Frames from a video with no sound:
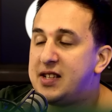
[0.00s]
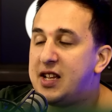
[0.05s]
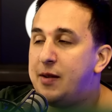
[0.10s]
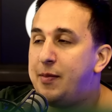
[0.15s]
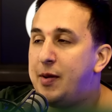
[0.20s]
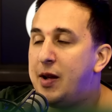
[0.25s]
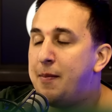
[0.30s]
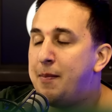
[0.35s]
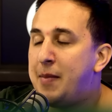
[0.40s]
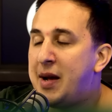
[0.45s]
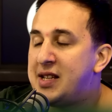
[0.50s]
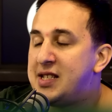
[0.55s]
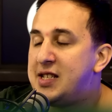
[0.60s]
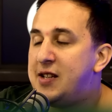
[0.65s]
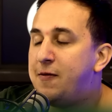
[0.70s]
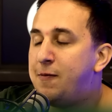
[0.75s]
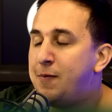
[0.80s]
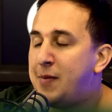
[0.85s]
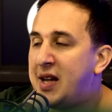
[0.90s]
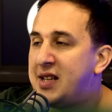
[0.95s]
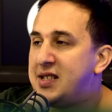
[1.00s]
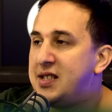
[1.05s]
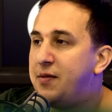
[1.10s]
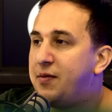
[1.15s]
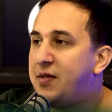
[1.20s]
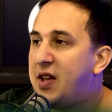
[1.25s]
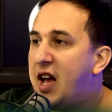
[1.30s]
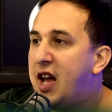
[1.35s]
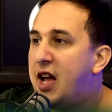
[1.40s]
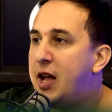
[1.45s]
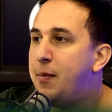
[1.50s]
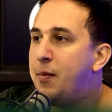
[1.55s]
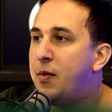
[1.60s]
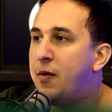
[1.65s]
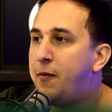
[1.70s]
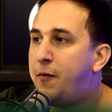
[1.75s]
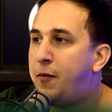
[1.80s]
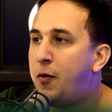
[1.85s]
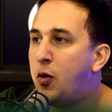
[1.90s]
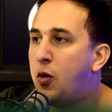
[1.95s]
to be a massive, massive game
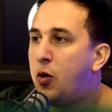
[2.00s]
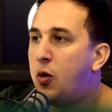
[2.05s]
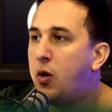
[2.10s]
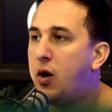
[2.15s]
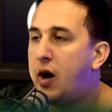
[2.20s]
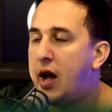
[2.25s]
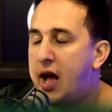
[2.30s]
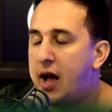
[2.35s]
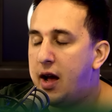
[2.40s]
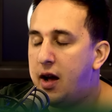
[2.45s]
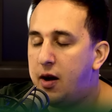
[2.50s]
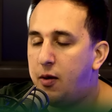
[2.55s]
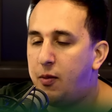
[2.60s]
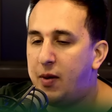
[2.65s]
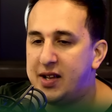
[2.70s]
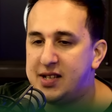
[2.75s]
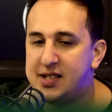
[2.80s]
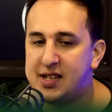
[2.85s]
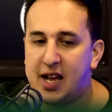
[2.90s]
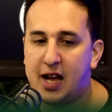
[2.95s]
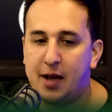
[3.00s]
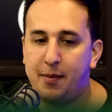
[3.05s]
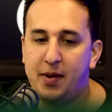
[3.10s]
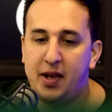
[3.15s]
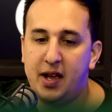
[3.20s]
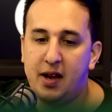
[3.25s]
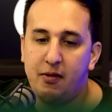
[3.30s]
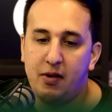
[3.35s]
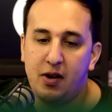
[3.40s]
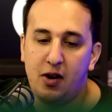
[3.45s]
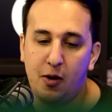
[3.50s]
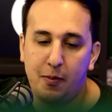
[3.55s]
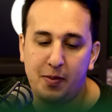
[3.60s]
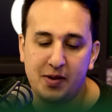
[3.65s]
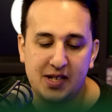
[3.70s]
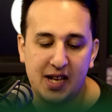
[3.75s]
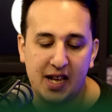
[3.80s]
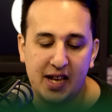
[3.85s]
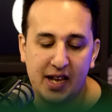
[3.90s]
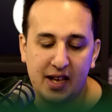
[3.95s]
for West Ham here, and
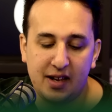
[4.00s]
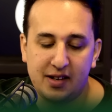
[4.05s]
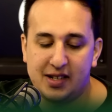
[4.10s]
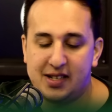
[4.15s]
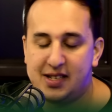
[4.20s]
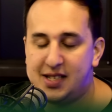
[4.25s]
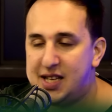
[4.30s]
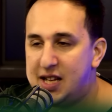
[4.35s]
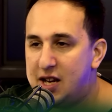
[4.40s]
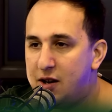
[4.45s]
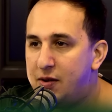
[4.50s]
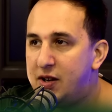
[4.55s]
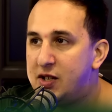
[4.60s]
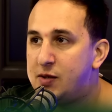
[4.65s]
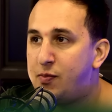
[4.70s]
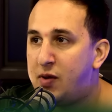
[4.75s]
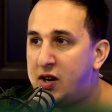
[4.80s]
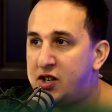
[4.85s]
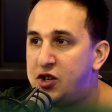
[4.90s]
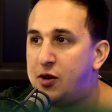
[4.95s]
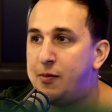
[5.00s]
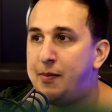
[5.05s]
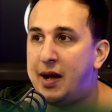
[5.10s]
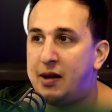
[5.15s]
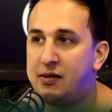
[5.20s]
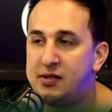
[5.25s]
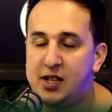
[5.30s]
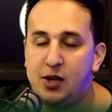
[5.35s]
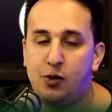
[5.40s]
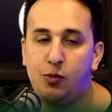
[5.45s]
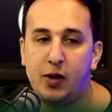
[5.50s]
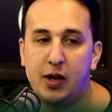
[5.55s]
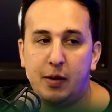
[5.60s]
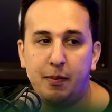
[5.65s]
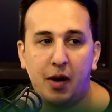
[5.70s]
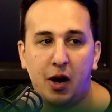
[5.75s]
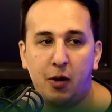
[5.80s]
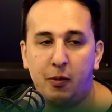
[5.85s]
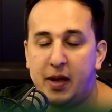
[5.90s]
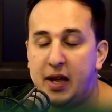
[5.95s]
Lopetegui under serious pressure, mounting
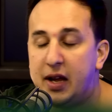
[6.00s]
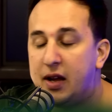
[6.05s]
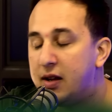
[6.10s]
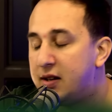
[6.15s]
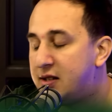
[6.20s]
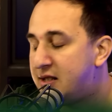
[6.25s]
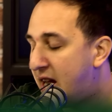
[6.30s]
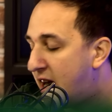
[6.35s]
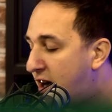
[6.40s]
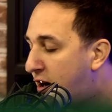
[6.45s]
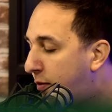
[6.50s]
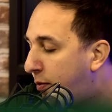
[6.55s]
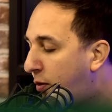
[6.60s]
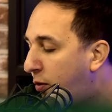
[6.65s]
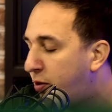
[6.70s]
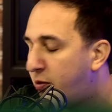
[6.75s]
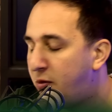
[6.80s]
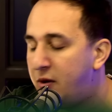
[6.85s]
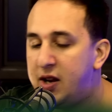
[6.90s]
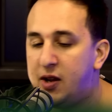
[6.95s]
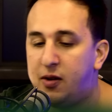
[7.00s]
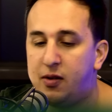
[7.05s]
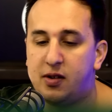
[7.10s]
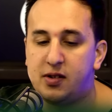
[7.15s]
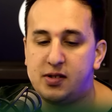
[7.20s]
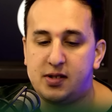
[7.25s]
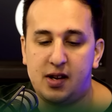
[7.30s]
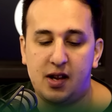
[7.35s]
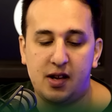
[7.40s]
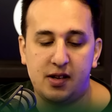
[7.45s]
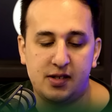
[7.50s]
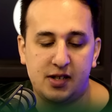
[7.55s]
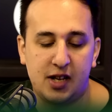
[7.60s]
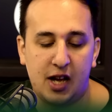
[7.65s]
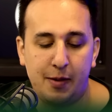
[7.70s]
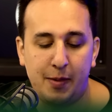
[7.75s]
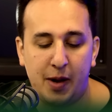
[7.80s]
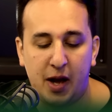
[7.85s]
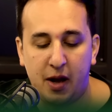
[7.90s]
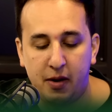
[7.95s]
week by week. A terrible 3-0 loss last
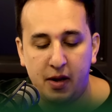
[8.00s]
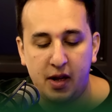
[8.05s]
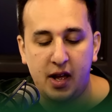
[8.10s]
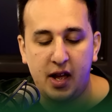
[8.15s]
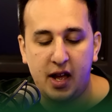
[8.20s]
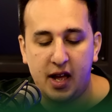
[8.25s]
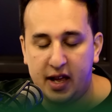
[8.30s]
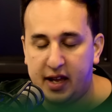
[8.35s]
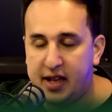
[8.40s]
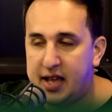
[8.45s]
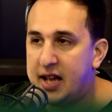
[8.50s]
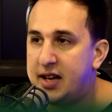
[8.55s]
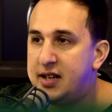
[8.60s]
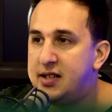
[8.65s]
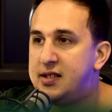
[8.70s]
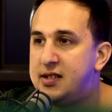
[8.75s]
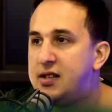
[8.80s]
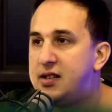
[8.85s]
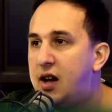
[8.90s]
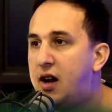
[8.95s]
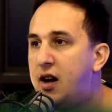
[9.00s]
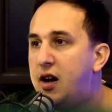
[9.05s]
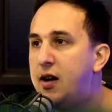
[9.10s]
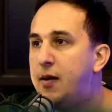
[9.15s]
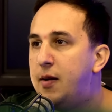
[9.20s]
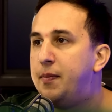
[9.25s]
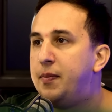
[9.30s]
time out against who